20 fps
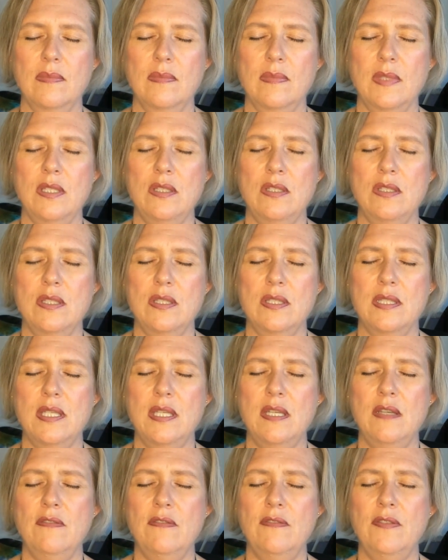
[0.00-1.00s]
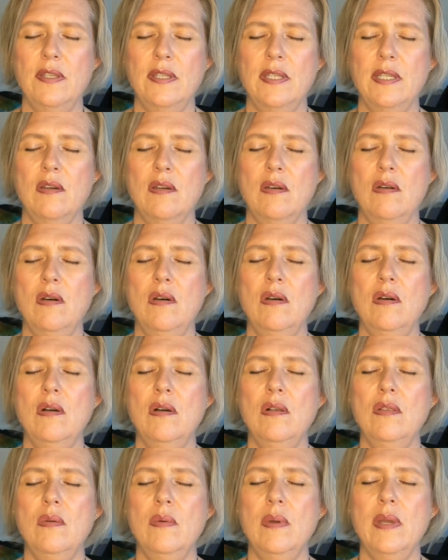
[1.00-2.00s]
Just see it filling
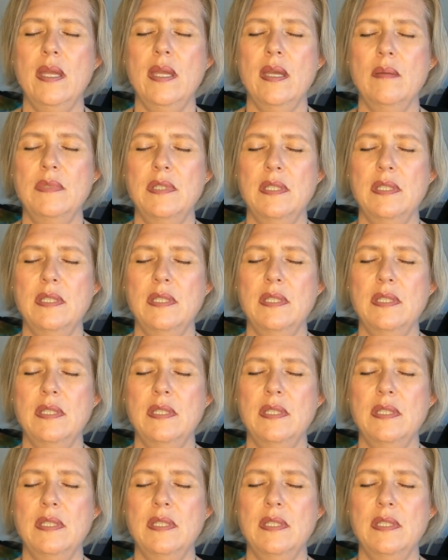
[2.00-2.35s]
all the way up